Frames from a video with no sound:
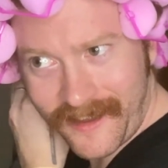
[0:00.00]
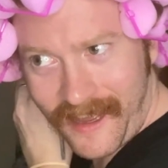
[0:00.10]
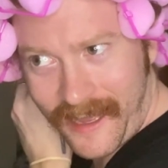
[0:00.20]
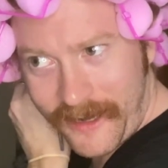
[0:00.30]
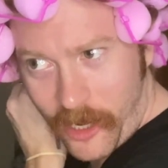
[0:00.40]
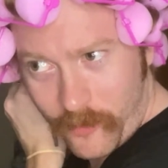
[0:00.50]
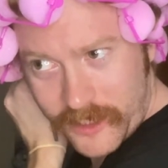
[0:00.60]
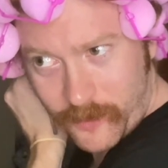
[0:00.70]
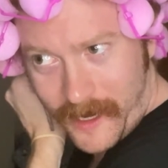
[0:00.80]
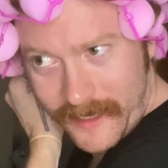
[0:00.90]
I know
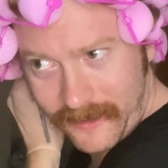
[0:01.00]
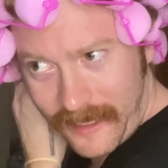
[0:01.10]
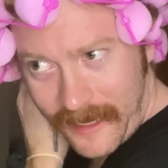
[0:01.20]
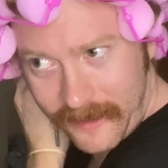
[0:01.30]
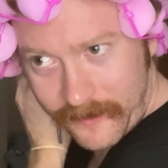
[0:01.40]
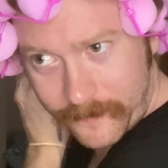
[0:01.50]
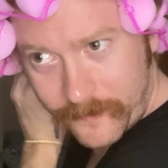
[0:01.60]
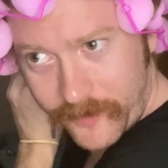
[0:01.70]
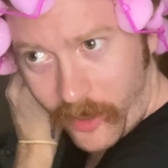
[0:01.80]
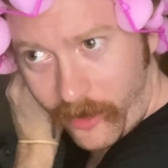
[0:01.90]
which way to like
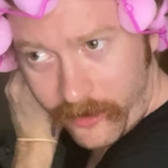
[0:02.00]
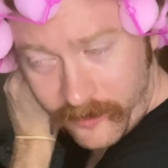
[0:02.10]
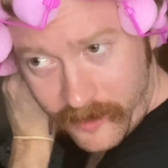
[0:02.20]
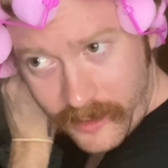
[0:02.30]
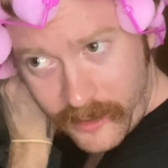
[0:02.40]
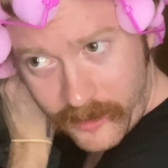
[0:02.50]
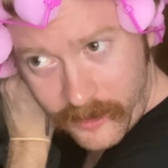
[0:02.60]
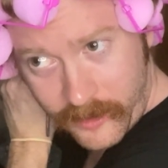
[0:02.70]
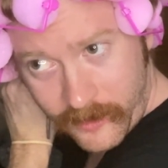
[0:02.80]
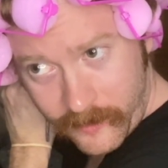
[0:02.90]
turn
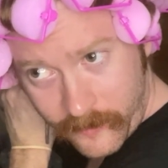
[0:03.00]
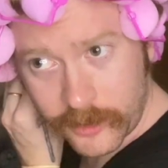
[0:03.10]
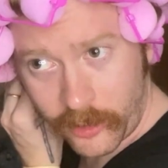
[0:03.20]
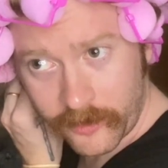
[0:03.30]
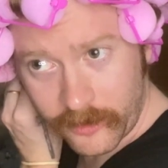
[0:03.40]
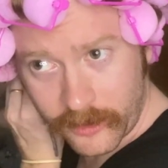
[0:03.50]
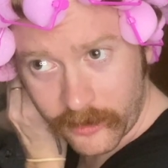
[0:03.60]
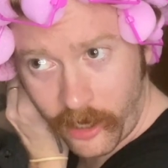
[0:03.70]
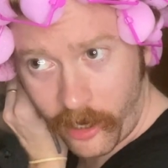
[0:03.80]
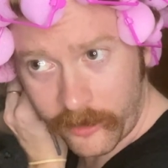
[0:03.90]
the little
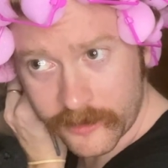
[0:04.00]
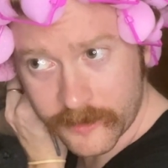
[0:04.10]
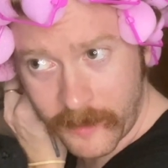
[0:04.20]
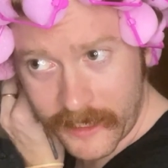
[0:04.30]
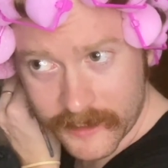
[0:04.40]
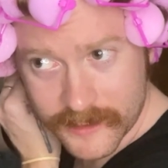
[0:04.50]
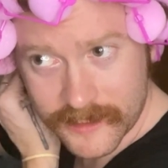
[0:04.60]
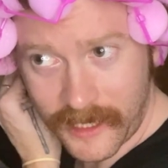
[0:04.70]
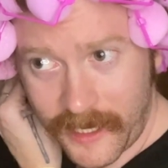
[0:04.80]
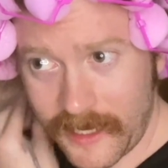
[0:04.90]
guard to make it
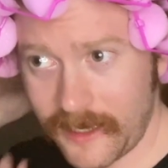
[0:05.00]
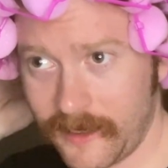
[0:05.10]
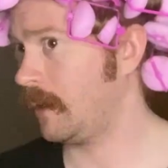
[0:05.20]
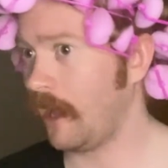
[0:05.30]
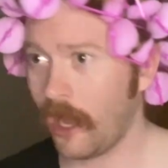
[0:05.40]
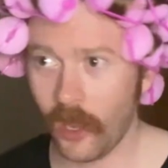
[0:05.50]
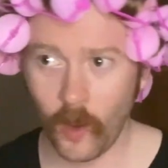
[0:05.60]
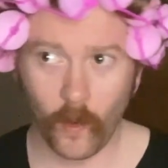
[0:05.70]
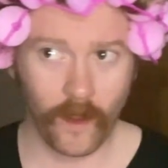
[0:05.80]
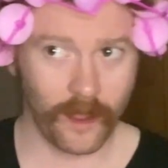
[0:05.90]
stay.
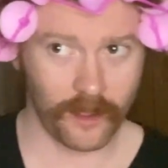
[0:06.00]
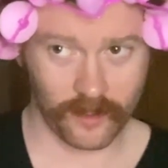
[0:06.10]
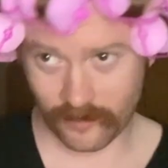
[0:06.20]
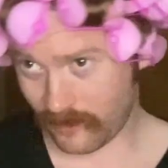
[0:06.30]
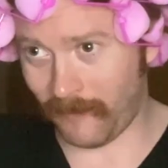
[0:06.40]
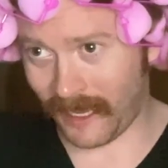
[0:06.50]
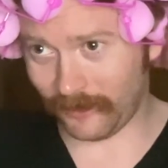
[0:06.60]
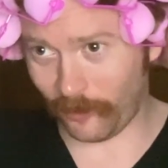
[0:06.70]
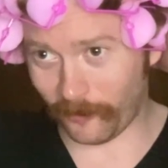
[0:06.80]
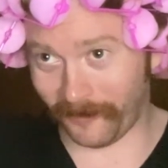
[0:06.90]
Oh my
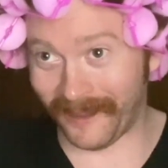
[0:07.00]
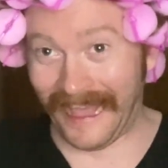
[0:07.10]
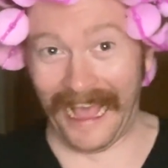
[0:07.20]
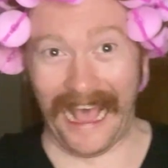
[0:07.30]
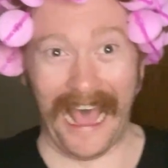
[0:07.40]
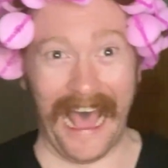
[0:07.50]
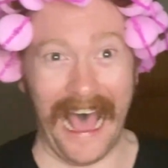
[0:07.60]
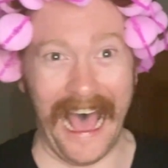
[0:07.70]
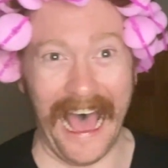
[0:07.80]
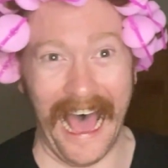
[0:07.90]
Lord.
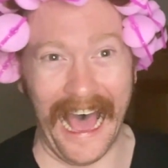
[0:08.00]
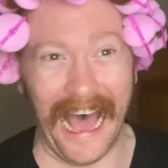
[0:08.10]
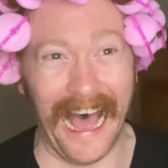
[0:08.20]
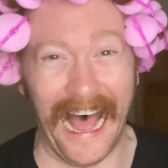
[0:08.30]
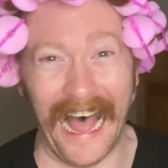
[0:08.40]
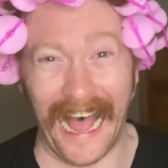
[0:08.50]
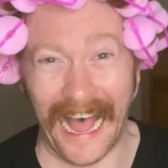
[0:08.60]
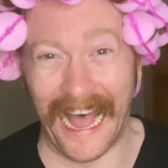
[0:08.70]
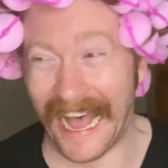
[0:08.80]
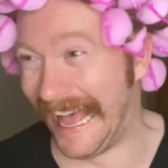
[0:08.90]

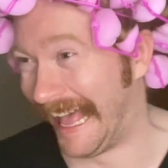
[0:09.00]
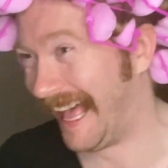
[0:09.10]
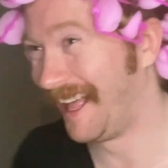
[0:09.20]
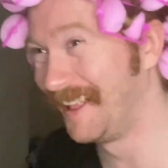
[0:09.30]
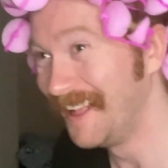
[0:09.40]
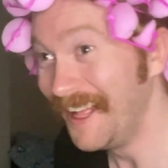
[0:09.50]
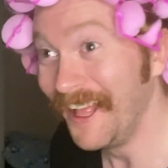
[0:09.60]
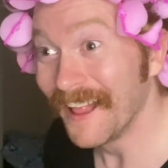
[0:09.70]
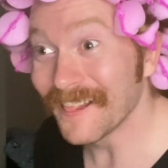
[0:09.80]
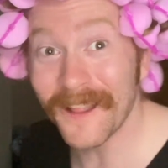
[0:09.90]

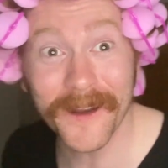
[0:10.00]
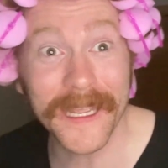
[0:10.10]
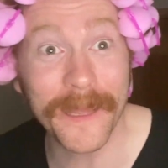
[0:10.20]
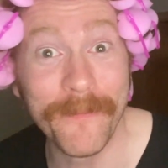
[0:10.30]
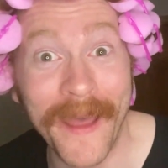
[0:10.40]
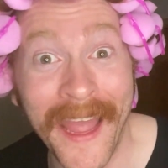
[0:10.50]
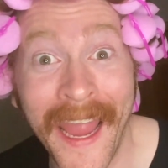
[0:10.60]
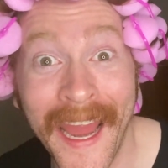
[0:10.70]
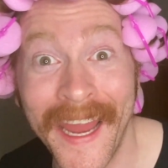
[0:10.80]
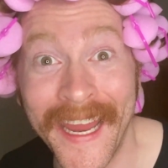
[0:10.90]
Look at
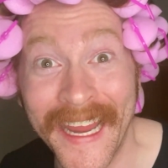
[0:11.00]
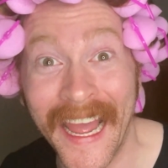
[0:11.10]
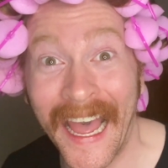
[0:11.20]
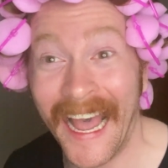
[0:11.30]
me.